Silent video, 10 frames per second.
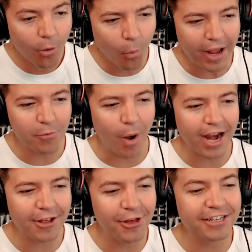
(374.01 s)
Wait,
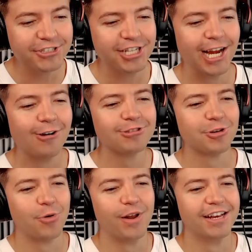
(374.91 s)
why are they
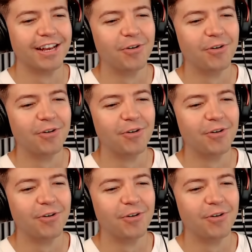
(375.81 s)
children?